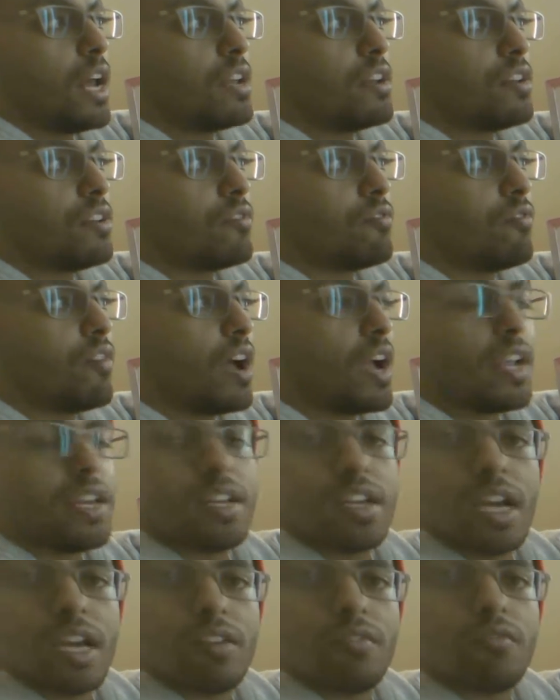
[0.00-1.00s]

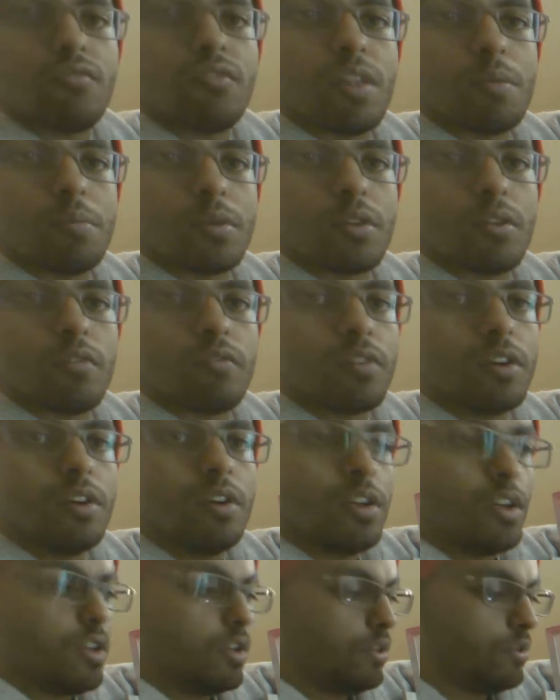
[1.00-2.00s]
undefined and flip it
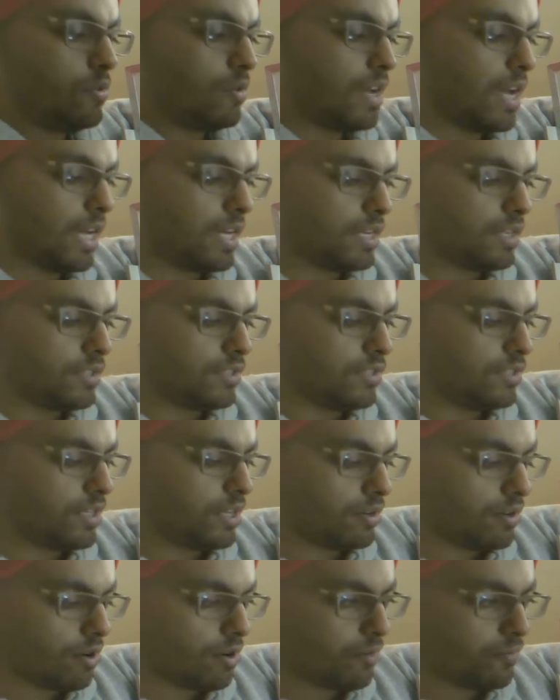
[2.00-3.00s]
over, you get
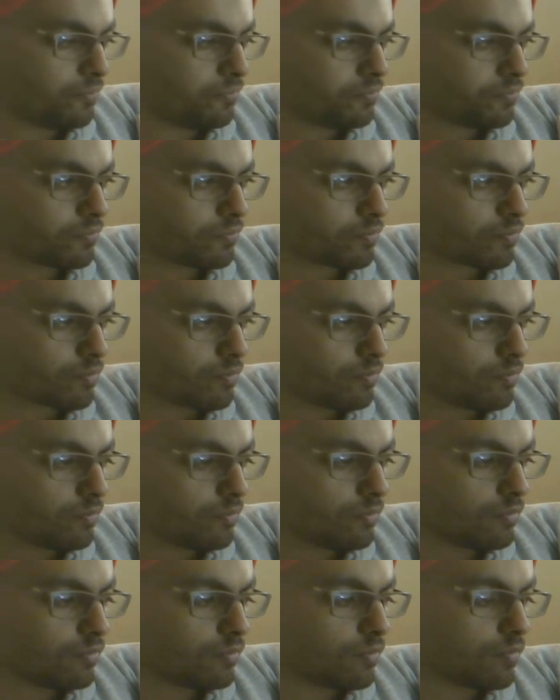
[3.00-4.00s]
0.
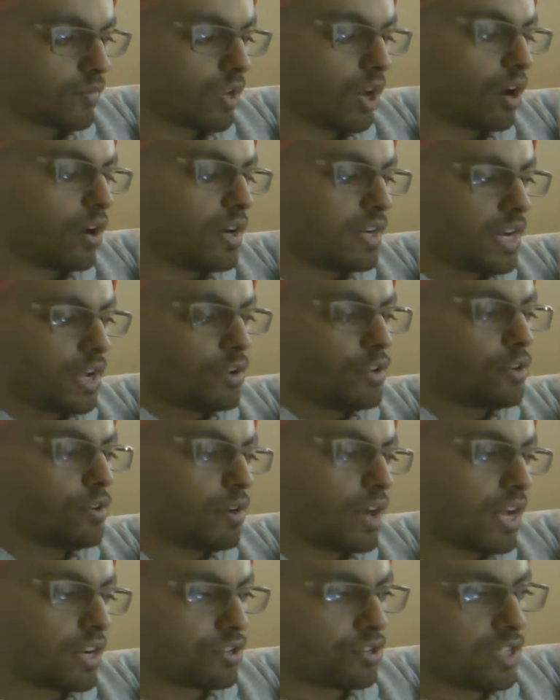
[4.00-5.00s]
All right, now you
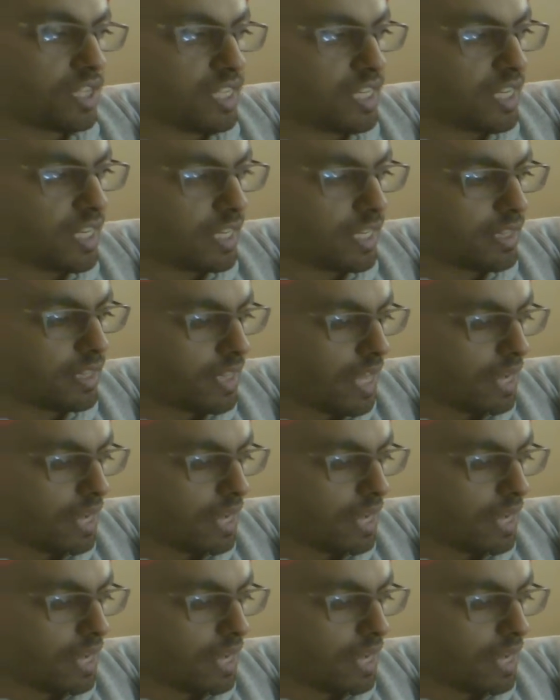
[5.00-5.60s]
don't actually need